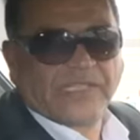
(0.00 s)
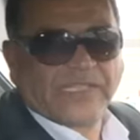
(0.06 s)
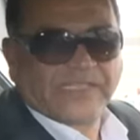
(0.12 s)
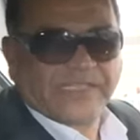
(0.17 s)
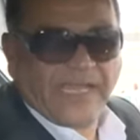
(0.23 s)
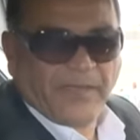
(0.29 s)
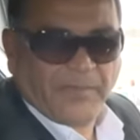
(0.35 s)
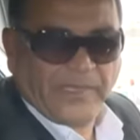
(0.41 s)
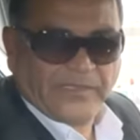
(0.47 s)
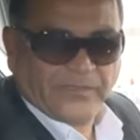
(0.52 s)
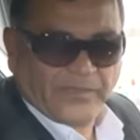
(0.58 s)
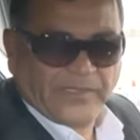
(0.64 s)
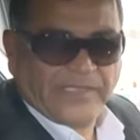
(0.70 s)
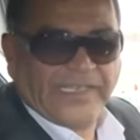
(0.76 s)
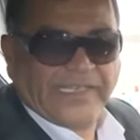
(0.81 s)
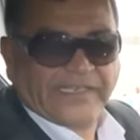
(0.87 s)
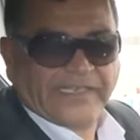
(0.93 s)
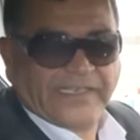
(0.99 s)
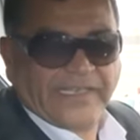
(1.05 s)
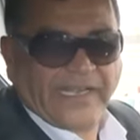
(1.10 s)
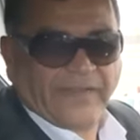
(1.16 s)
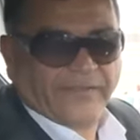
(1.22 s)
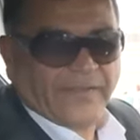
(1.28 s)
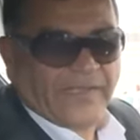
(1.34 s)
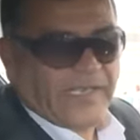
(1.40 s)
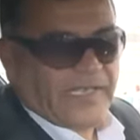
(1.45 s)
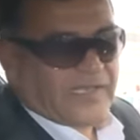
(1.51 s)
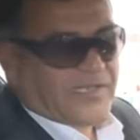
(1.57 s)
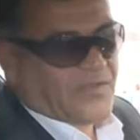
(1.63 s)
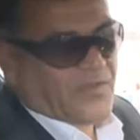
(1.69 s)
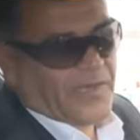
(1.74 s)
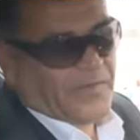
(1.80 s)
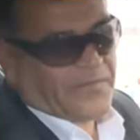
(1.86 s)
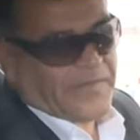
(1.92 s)
has happened to the aircraft.
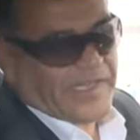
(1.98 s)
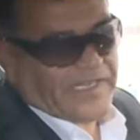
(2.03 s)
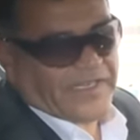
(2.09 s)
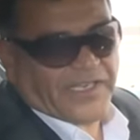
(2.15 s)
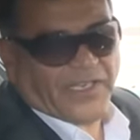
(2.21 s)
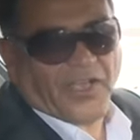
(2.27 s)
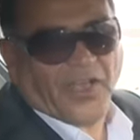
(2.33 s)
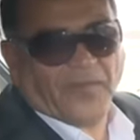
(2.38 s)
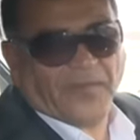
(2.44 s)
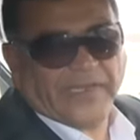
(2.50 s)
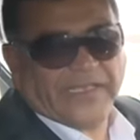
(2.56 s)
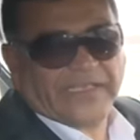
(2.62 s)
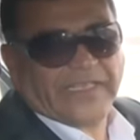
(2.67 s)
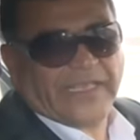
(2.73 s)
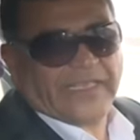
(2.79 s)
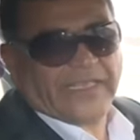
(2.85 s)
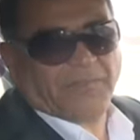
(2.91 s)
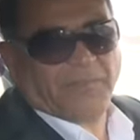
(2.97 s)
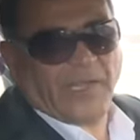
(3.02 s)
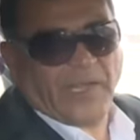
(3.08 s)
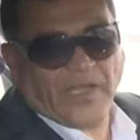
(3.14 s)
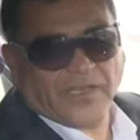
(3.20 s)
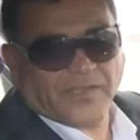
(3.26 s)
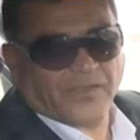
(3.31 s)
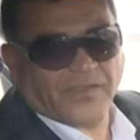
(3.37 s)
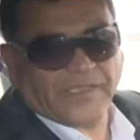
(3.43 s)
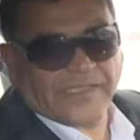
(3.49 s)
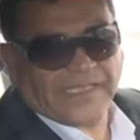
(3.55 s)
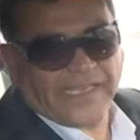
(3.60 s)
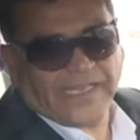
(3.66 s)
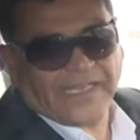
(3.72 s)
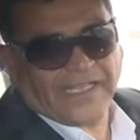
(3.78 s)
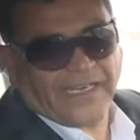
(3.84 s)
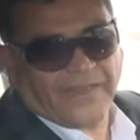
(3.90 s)
So if they recover it and it belongs to this
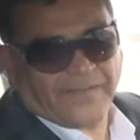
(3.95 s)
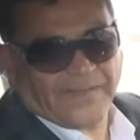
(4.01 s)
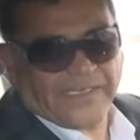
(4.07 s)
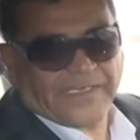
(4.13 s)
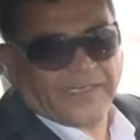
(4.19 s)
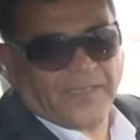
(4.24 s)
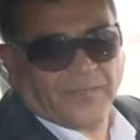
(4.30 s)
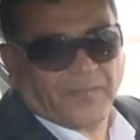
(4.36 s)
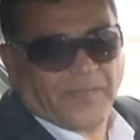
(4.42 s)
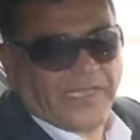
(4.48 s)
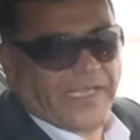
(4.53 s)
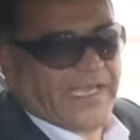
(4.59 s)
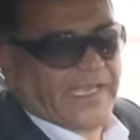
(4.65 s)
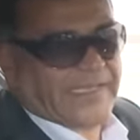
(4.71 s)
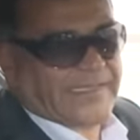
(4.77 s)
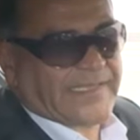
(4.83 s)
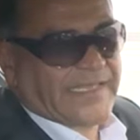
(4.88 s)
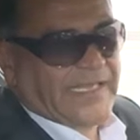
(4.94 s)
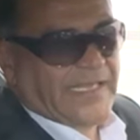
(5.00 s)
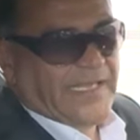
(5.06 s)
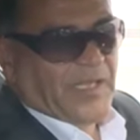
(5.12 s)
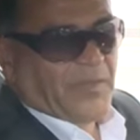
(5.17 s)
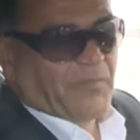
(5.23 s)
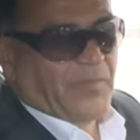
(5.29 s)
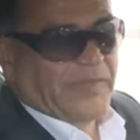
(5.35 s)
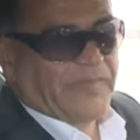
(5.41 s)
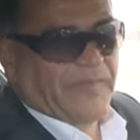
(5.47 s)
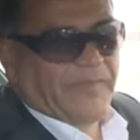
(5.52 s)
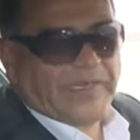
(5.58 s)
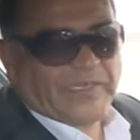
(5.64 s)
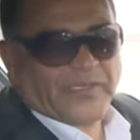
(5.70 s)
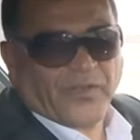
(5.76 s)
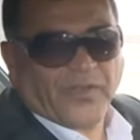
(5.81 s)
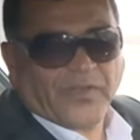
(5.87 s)
aircraft, it's something else. But we
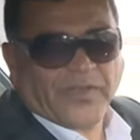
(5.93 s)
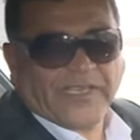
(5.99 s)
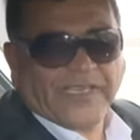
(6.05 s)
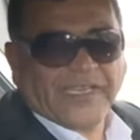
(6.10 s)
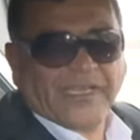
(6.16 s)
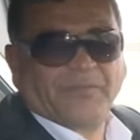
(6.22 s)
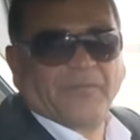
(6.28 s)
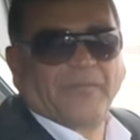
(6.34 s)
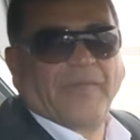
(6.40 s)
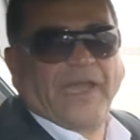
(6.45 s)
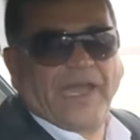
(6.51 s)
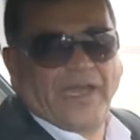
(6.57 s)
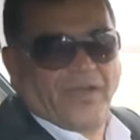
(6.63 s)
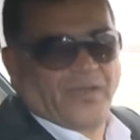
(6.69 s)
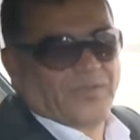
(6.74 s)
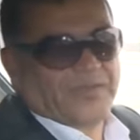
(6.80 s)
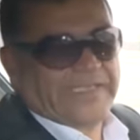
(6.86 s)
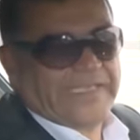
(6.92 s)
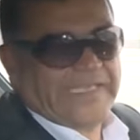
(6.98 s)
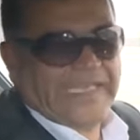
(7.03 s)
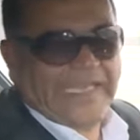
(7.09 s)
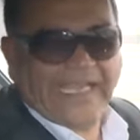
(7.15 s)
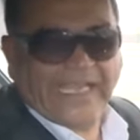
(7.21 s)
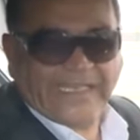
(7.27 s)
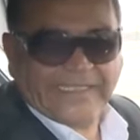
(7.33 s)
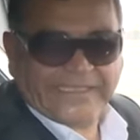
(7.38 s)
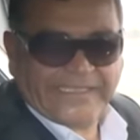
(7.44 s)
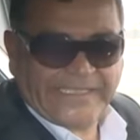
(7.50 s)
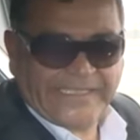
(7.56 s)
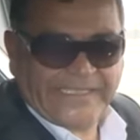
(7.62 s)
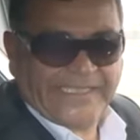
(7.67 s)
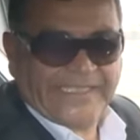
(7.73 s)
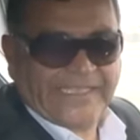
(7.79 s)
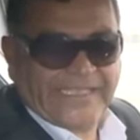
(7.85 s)
were talking about
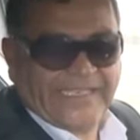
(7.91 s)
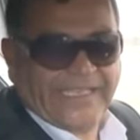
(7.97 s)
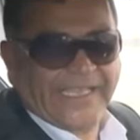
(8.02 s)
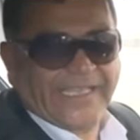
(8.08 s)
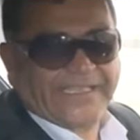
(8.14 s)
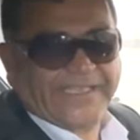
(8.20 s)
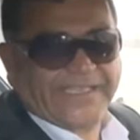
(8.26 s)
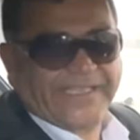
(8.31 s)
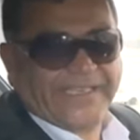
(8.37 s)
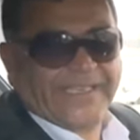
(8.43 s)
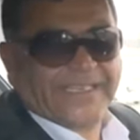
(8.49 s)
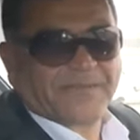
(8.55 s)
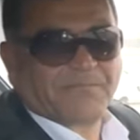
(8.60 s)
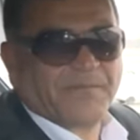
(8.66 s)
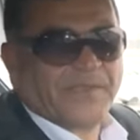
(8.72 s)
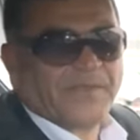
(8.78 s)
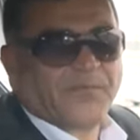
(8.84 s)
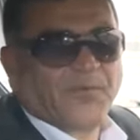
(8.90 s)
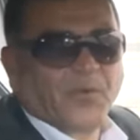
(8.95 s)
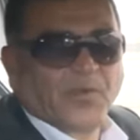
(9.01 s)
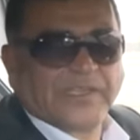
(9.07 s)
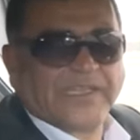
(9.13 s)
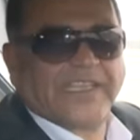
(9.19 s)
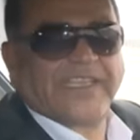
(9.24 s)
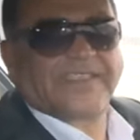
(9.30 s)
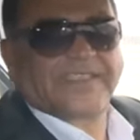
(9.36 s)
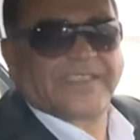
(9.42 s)
ELT. ELT is before these